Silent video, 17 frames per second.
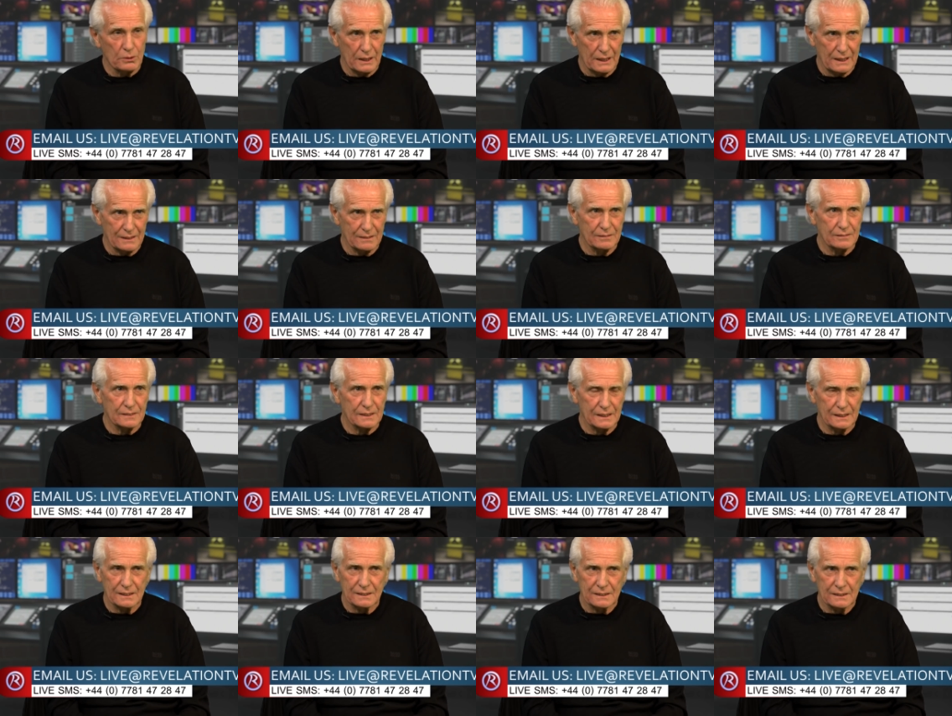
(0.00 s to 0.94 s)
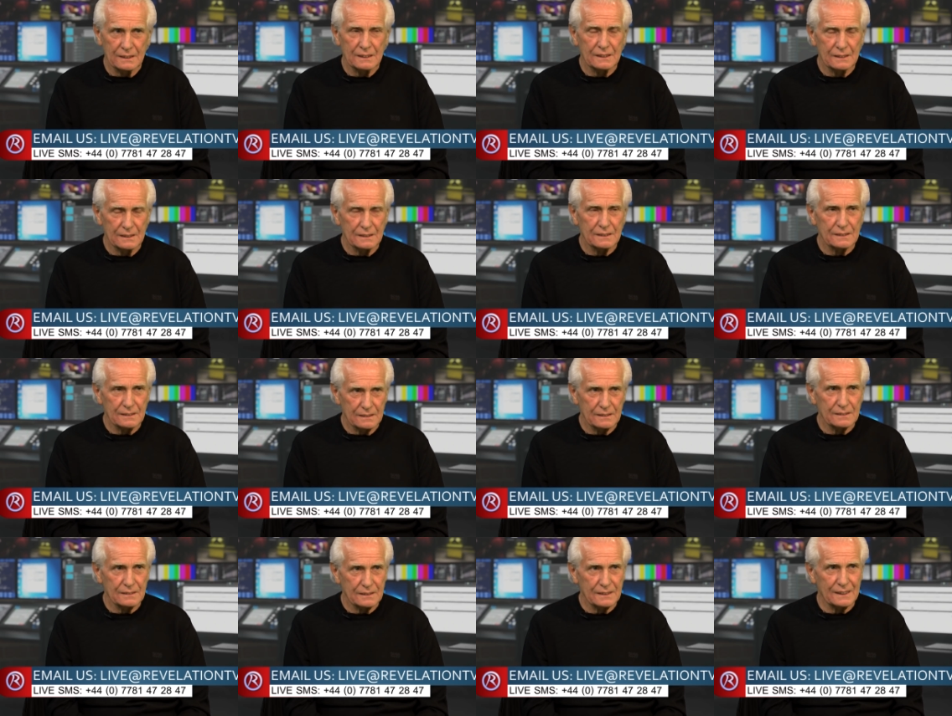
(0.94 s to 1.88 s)
he, doesn't even yeah. bother with
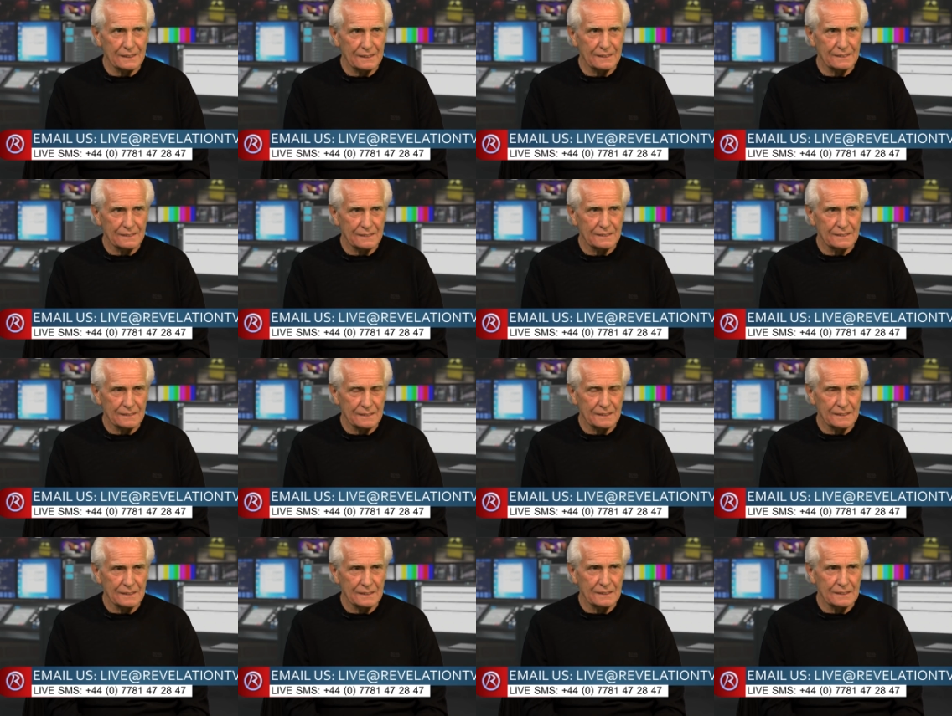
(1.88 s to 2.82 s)
ours. Yeah. He, and, he, and he